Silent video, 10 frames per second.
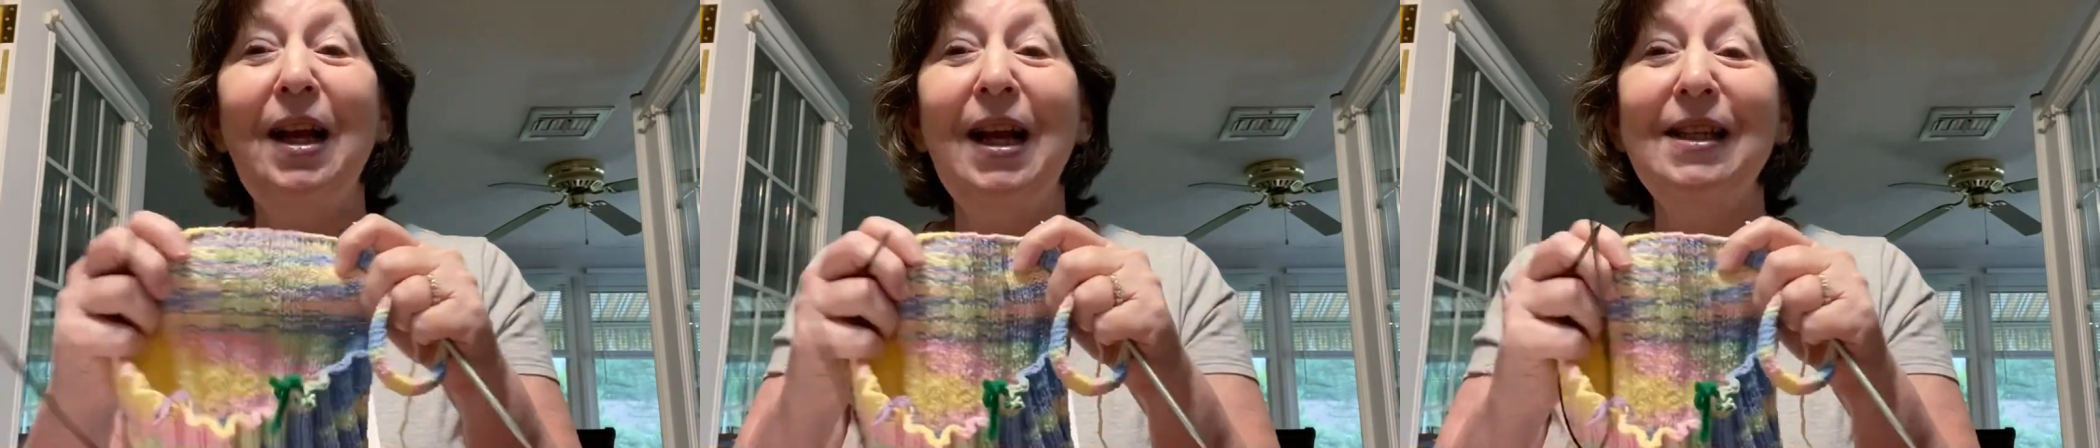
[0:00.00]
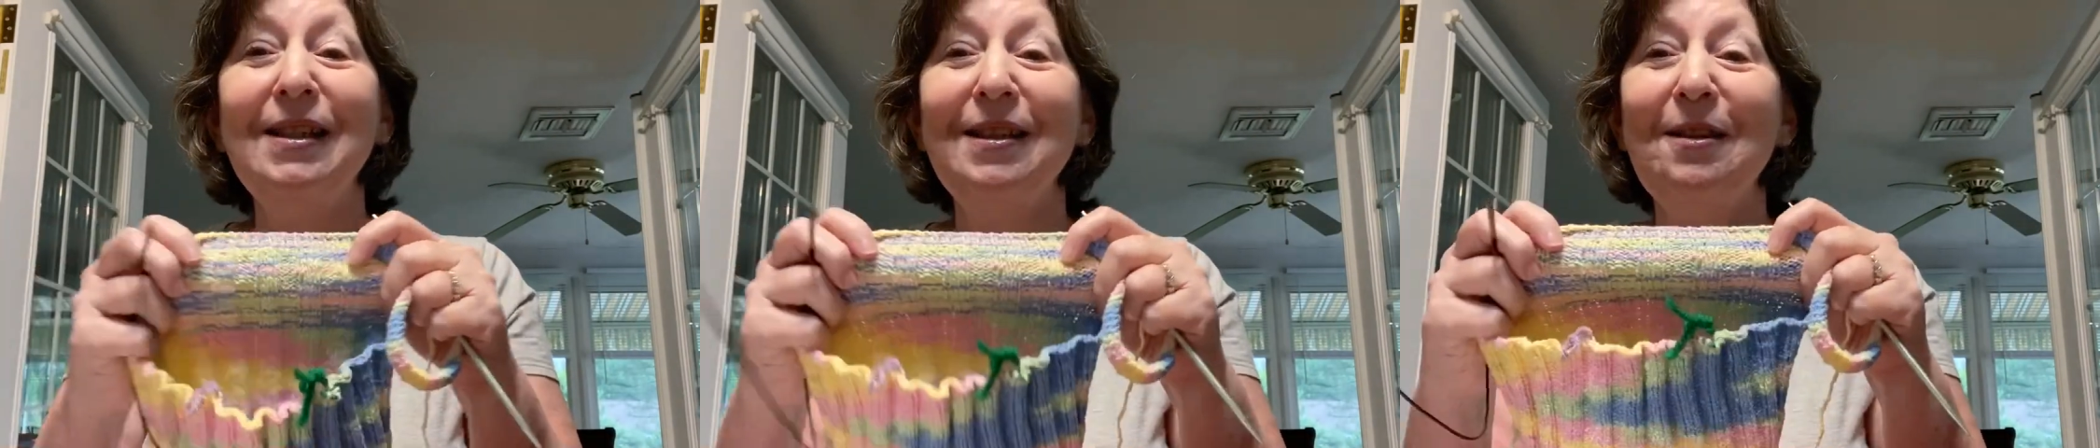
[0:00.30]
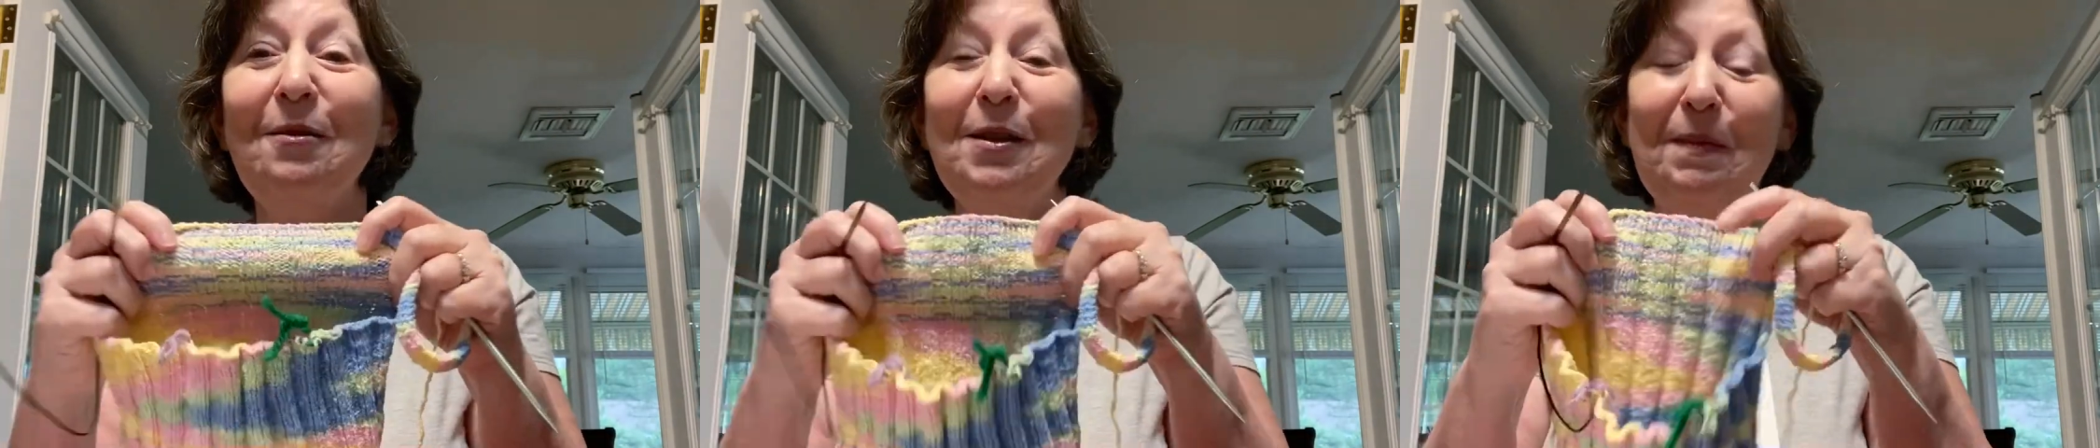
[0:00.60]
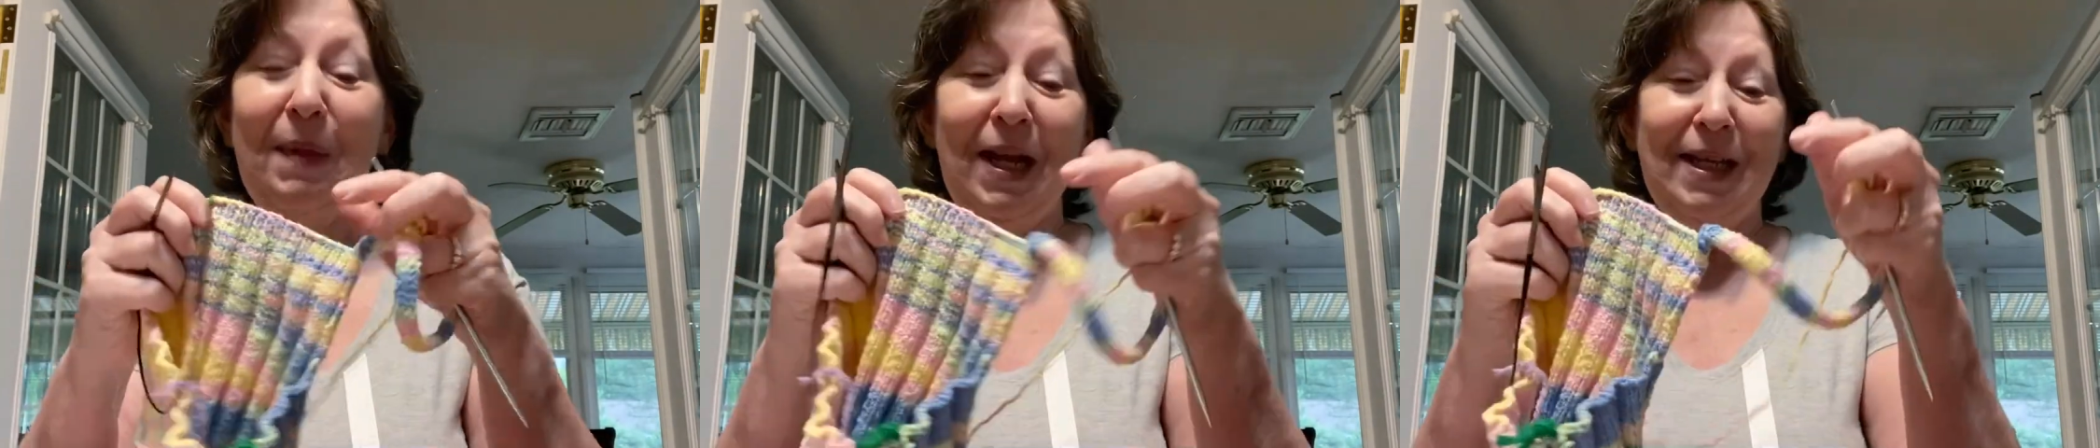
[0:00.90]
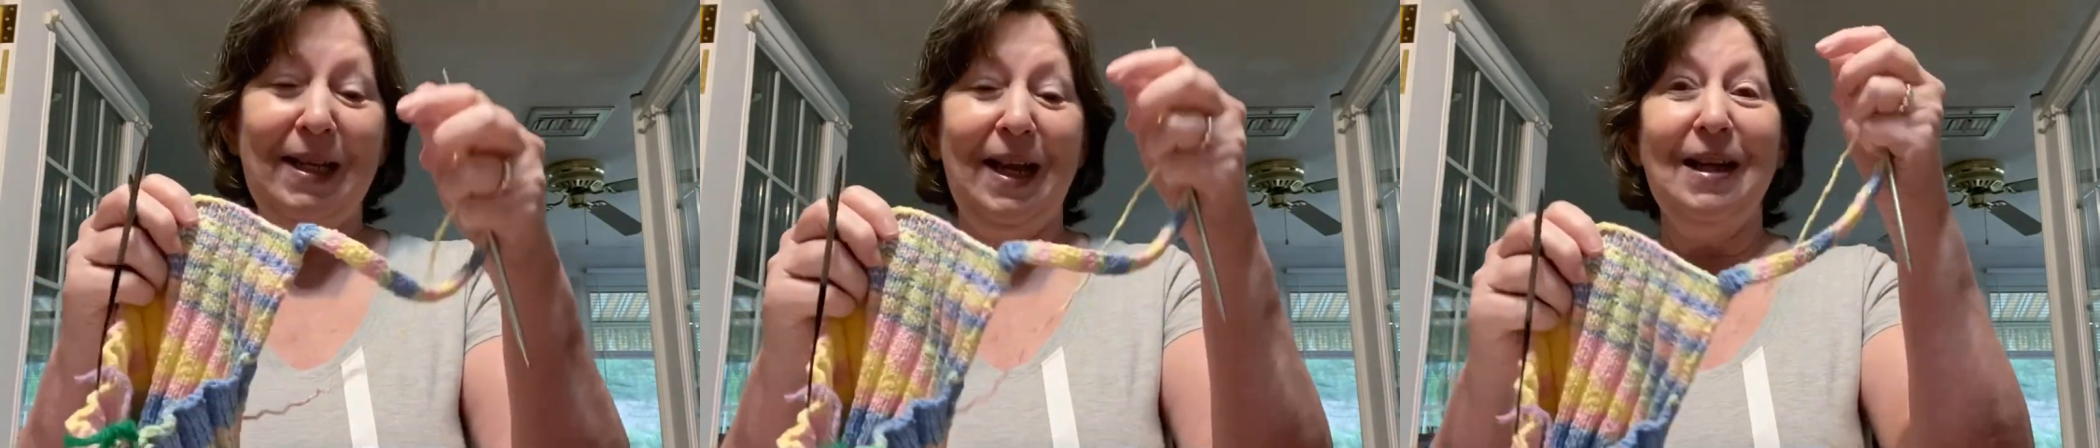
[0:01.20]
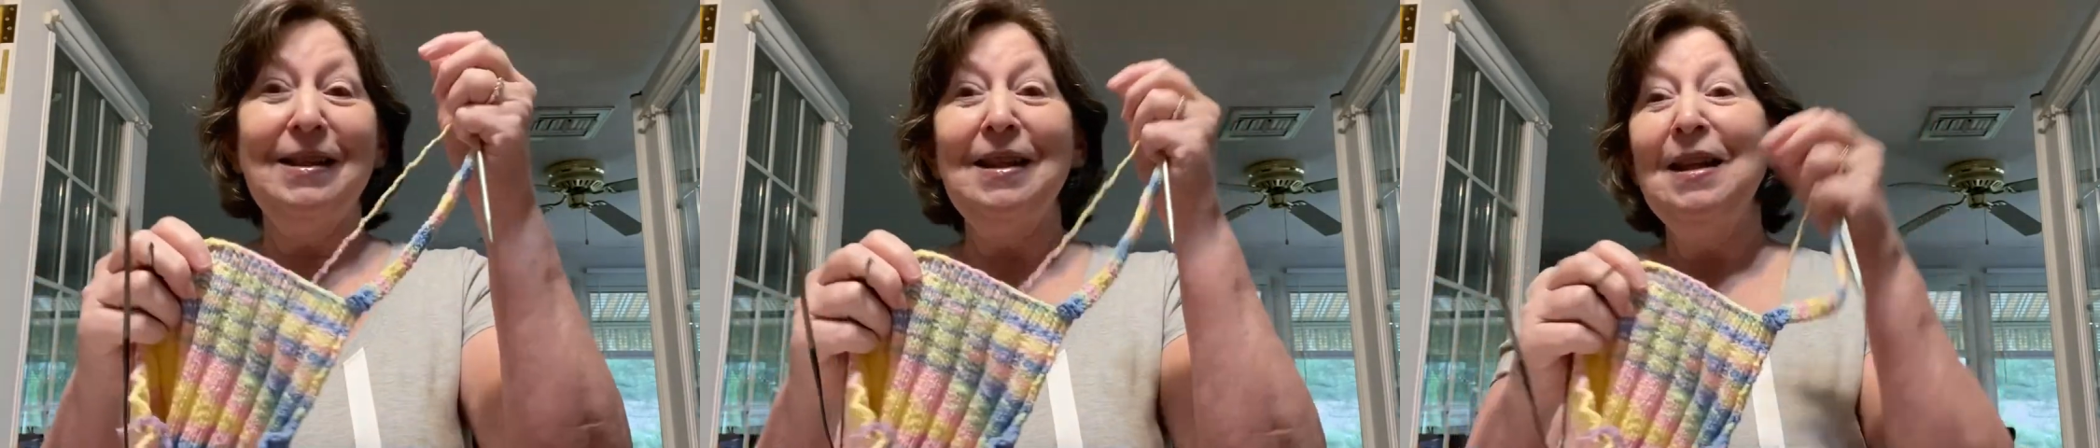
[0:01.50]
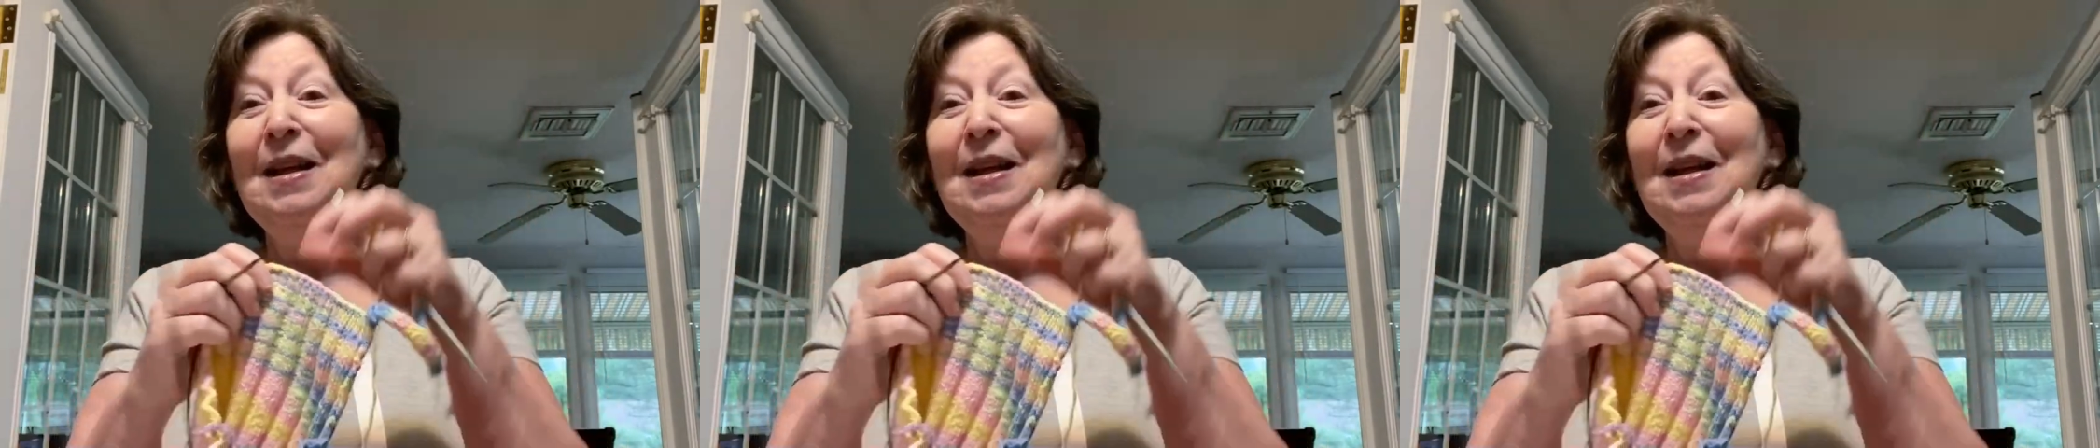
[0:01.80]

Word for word: has a little spandex,